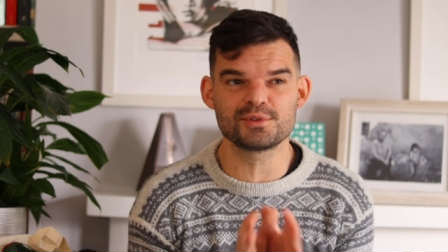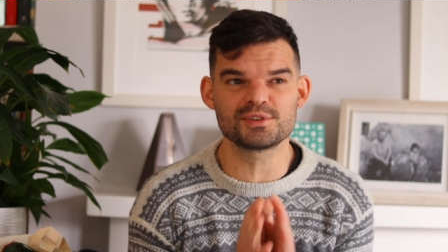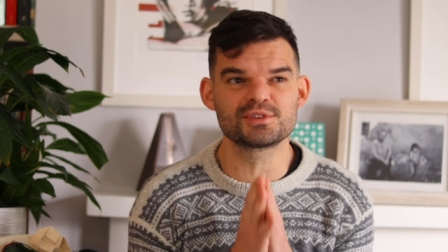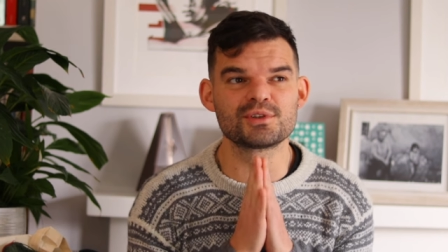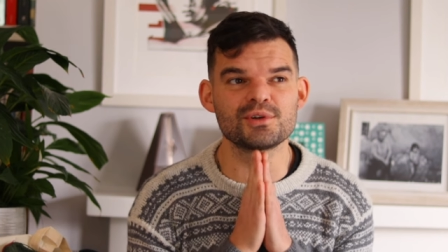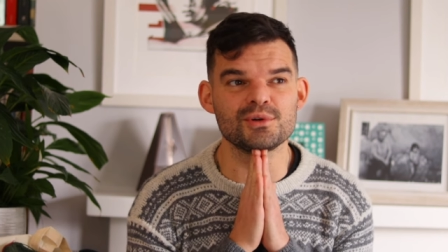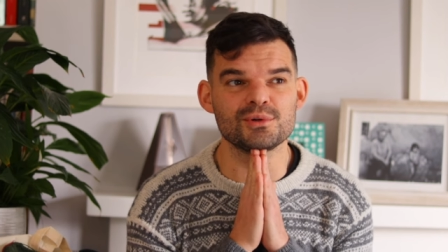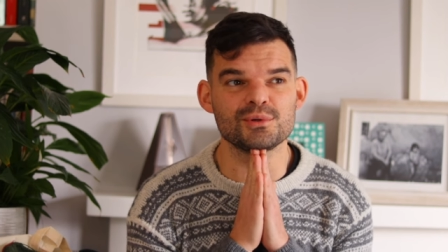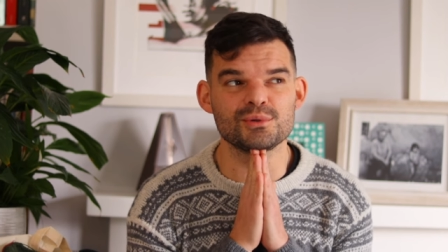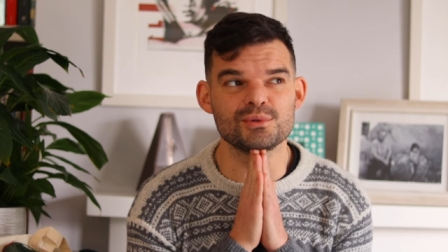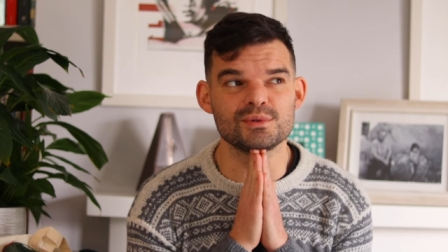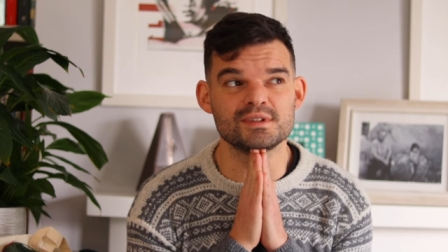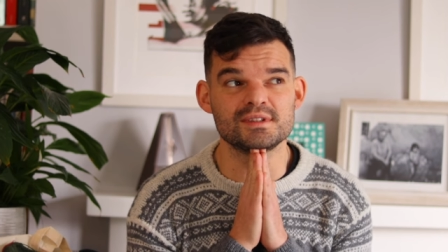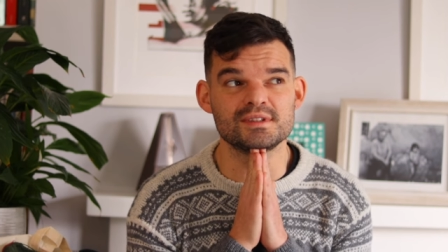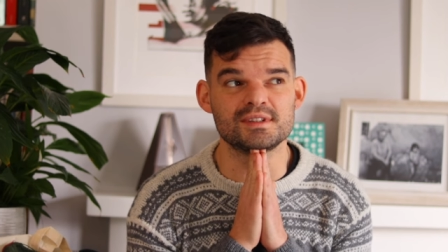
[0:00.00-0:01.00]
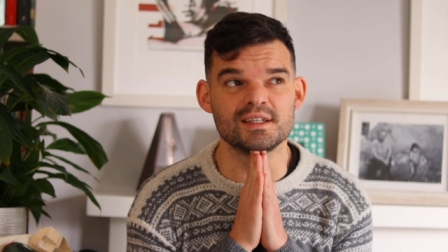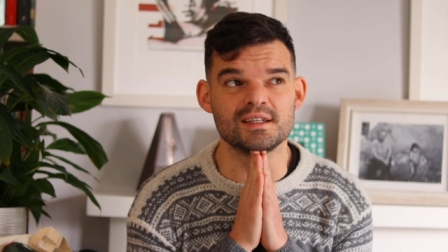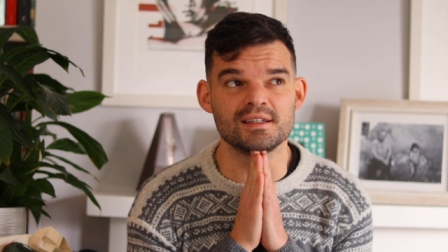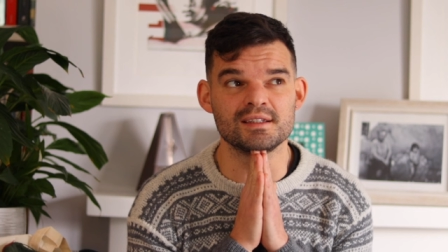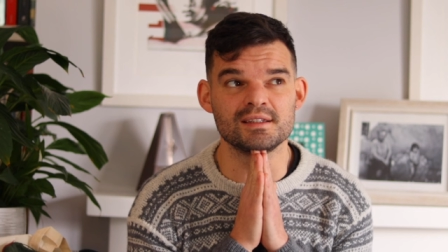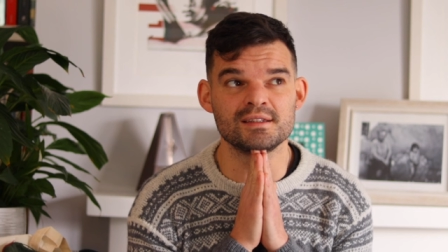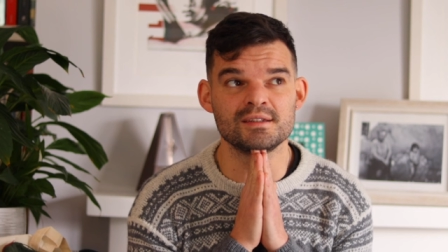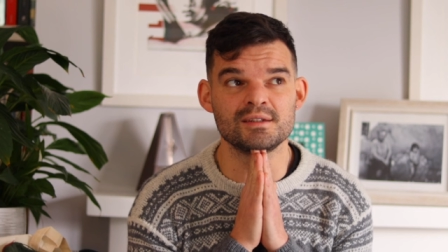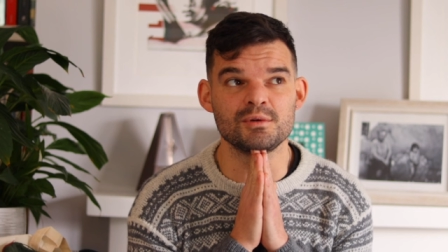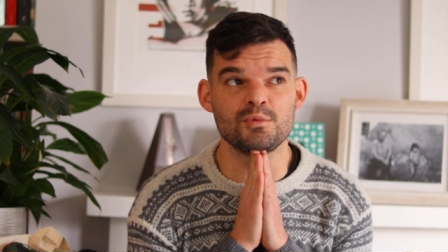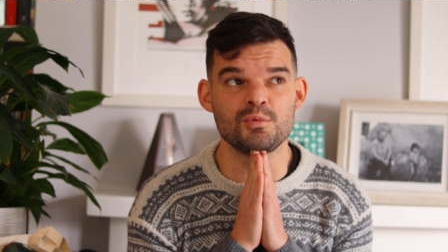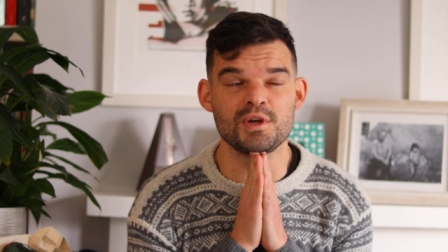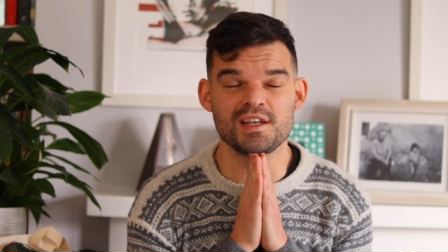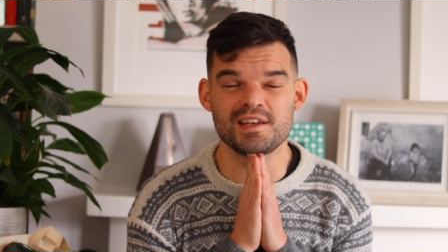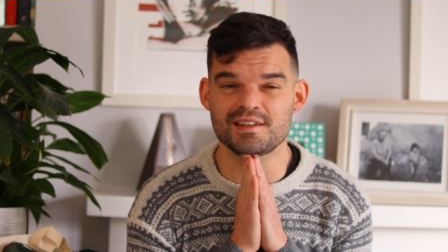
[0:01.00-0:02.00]
It's called the
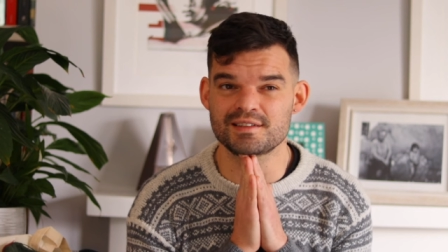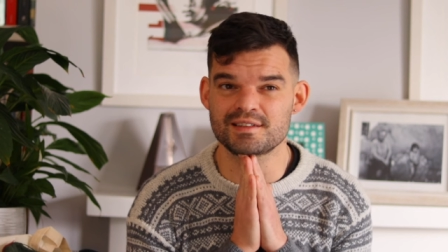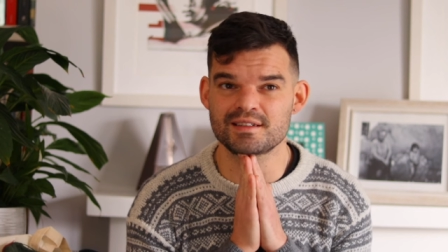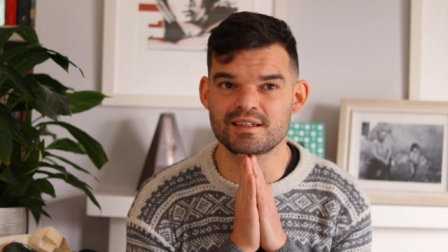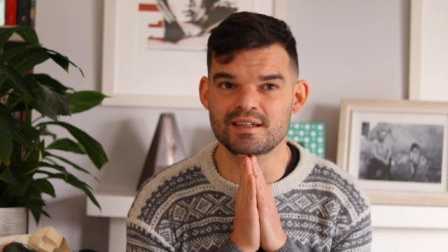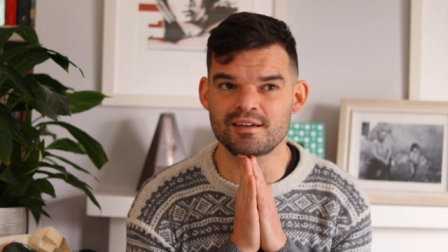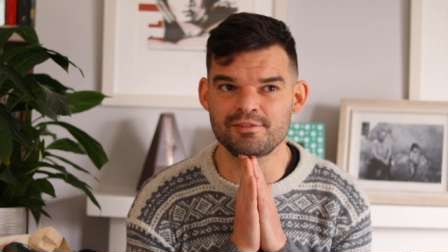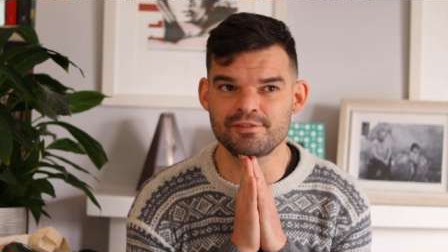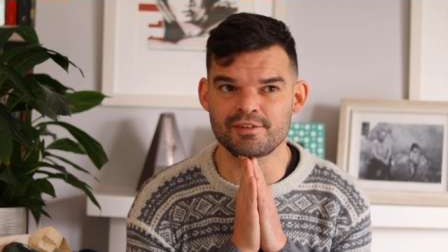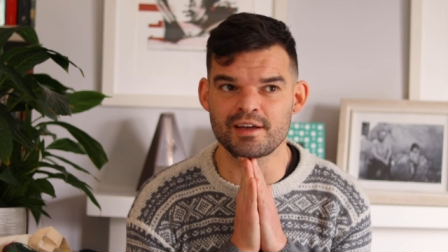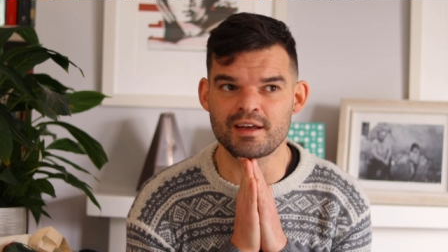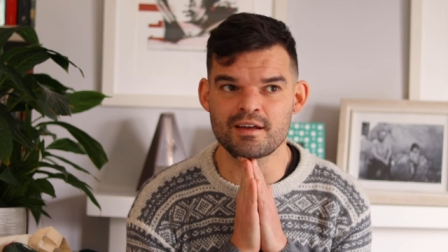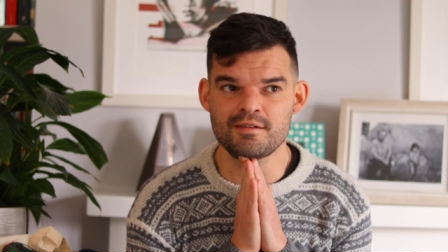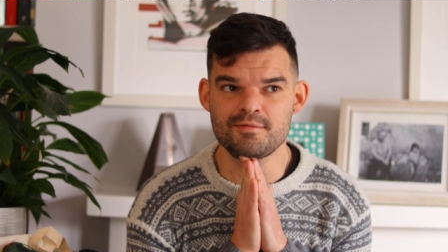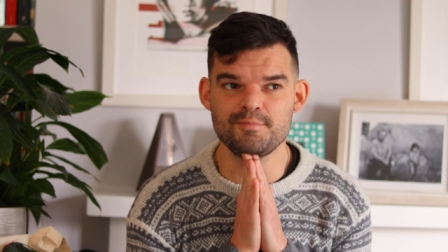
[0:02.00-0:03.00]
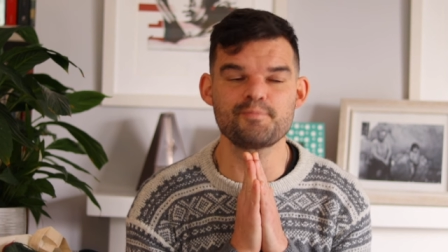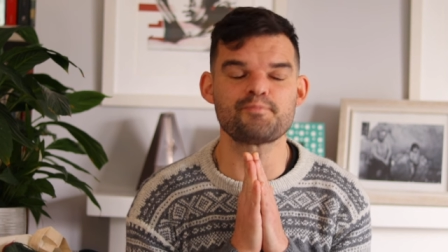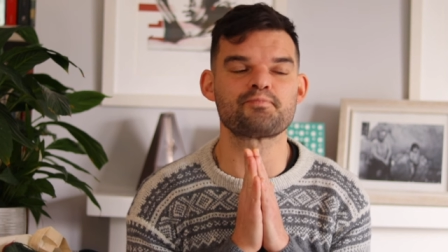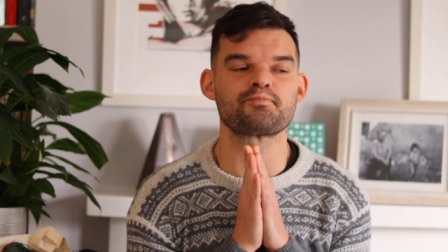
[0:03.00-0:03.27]
Winnie's Cafe.